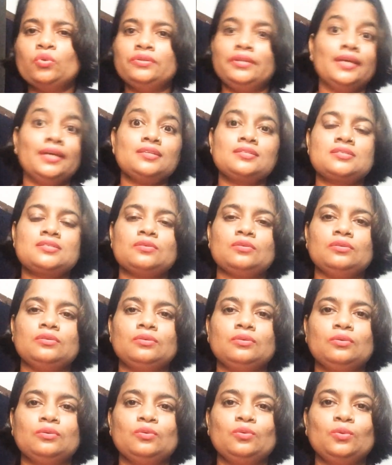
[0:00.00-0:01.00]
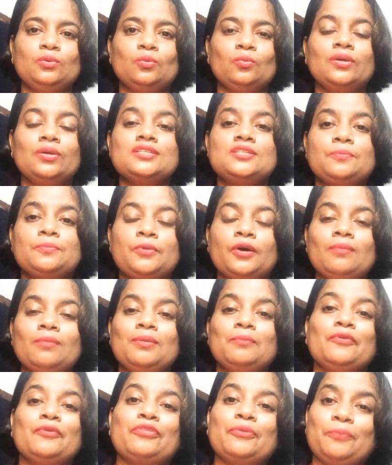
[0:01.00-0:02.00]
Next, what is the
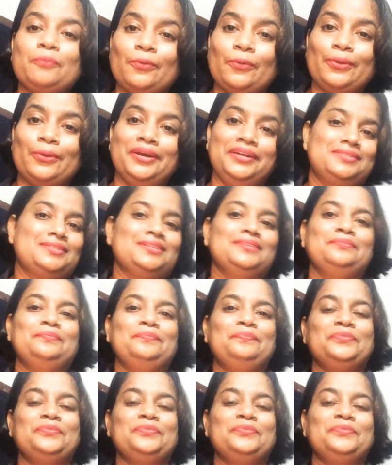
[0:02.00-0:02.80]
problem of the poet?